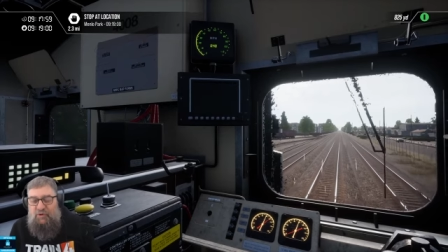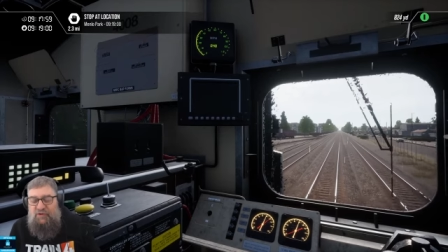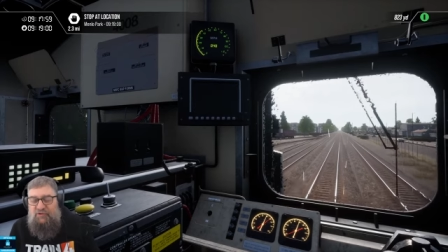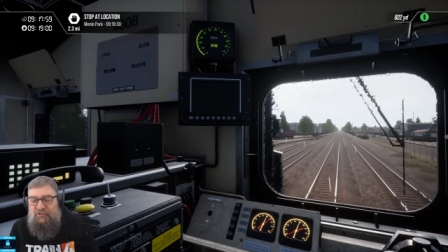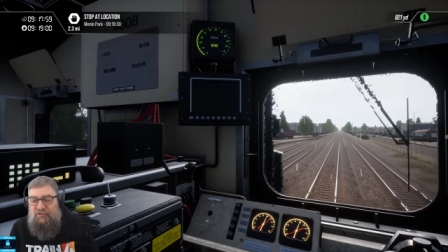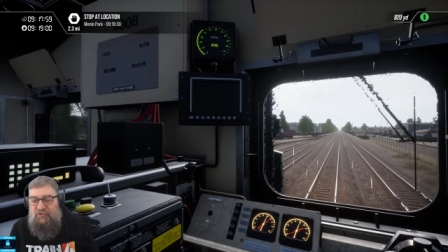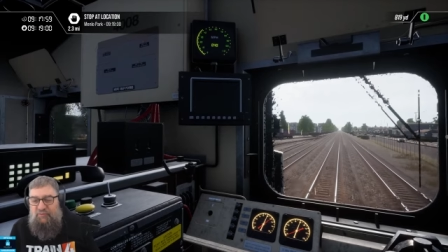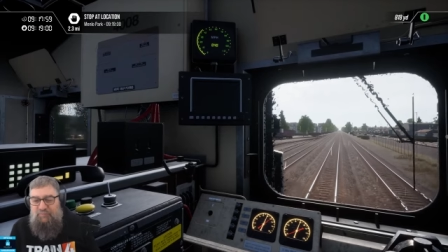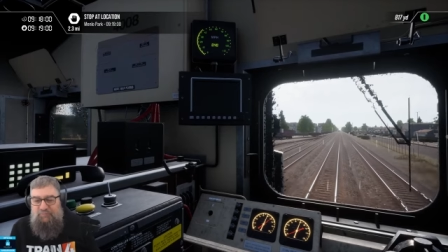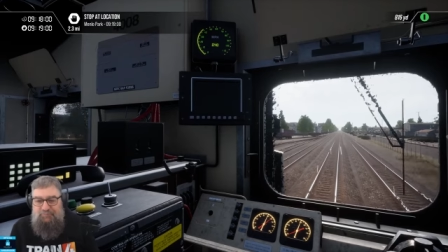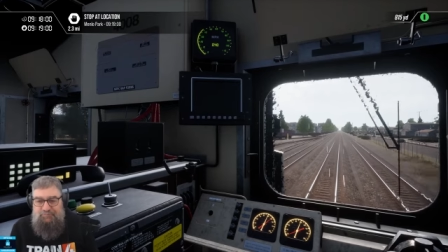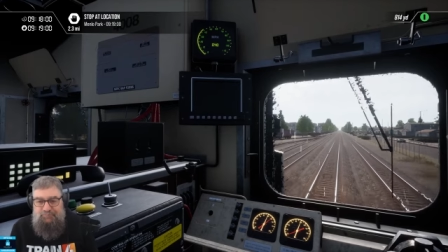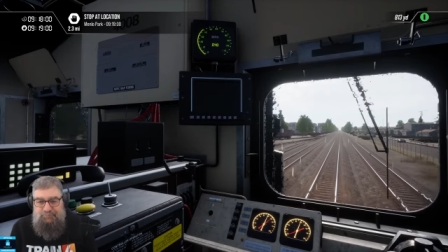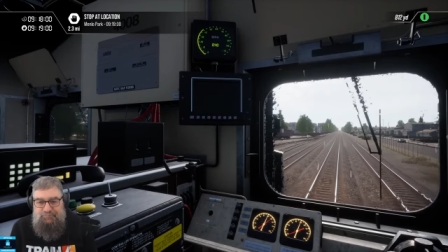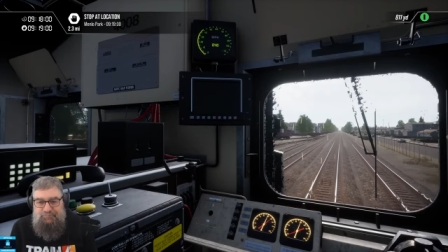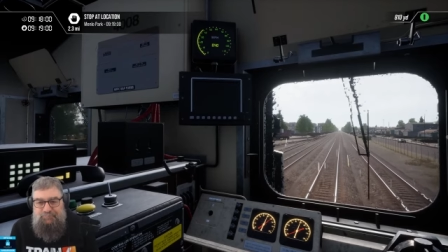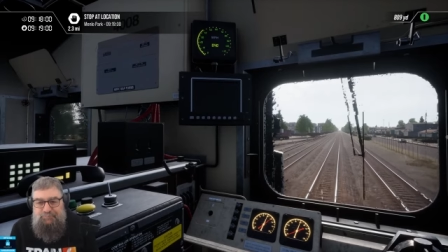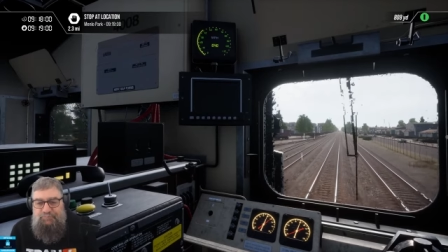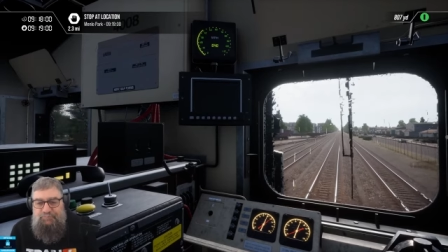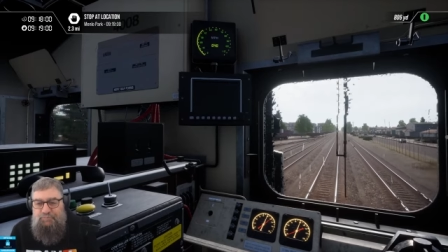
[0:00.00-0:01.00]
question.
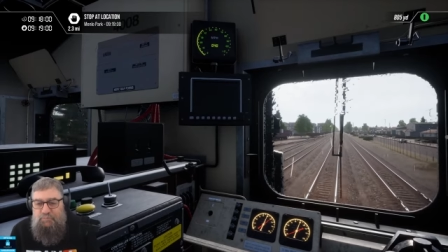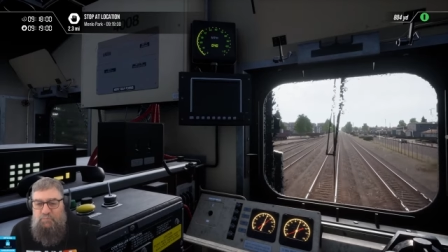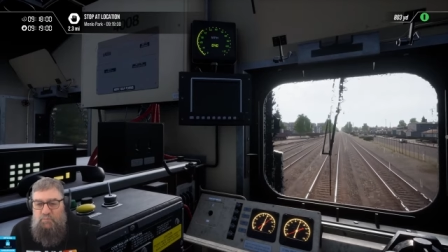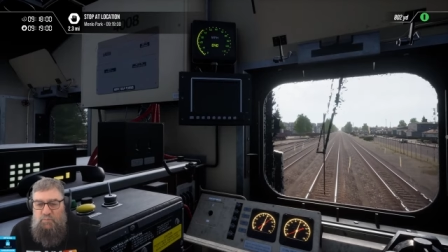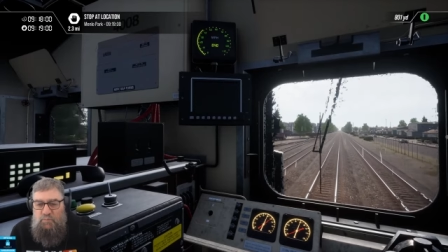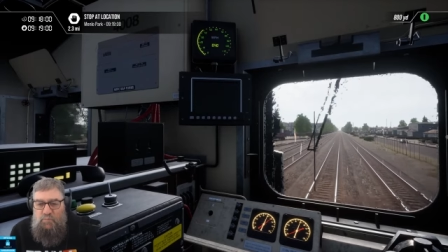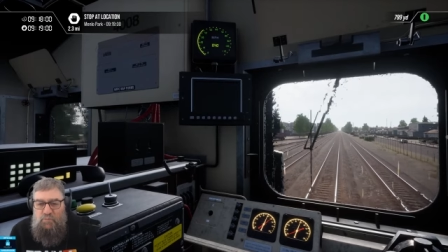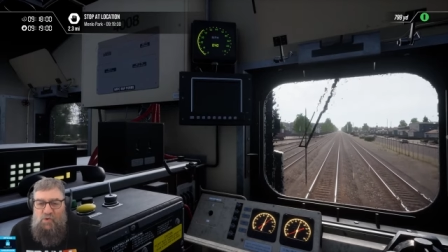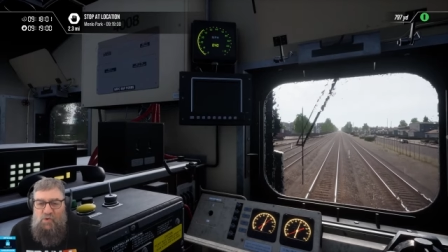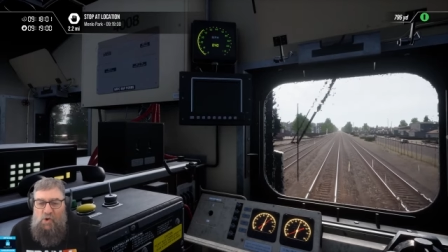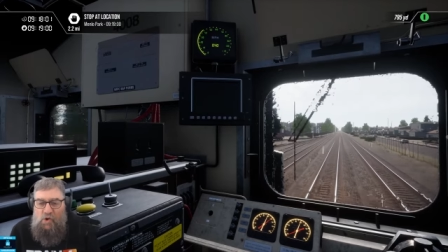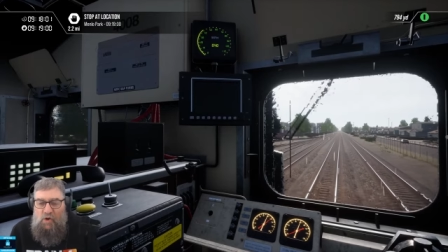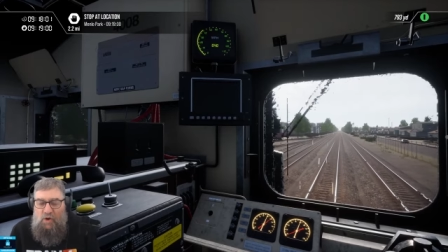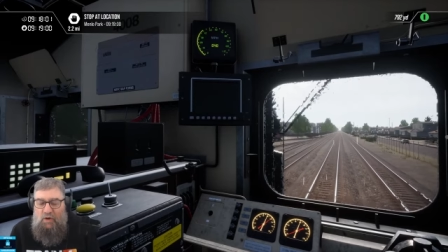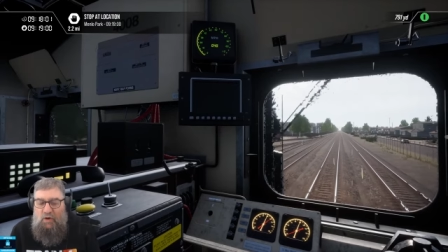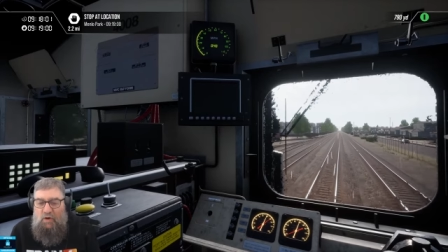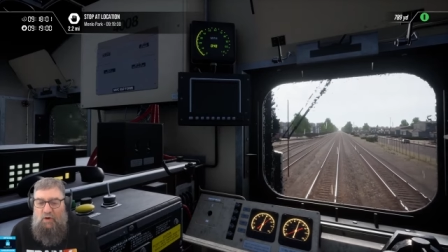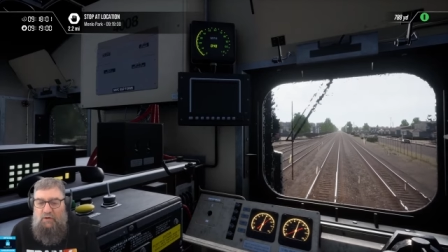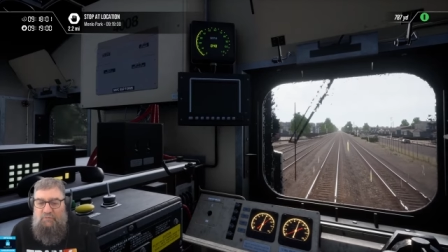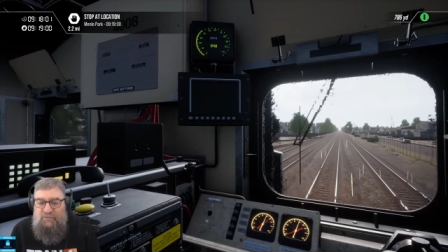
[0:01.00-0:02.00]

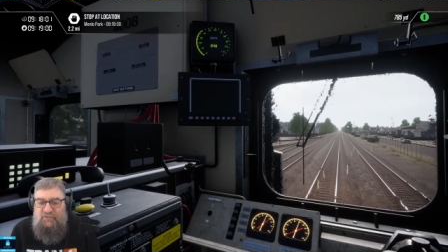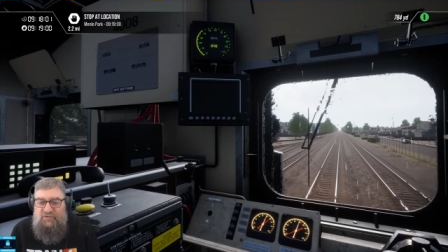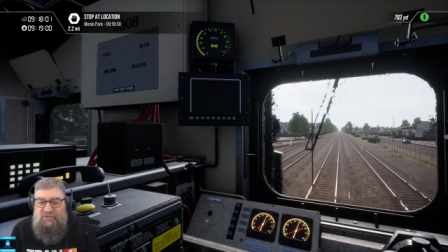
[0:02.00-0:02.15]
I've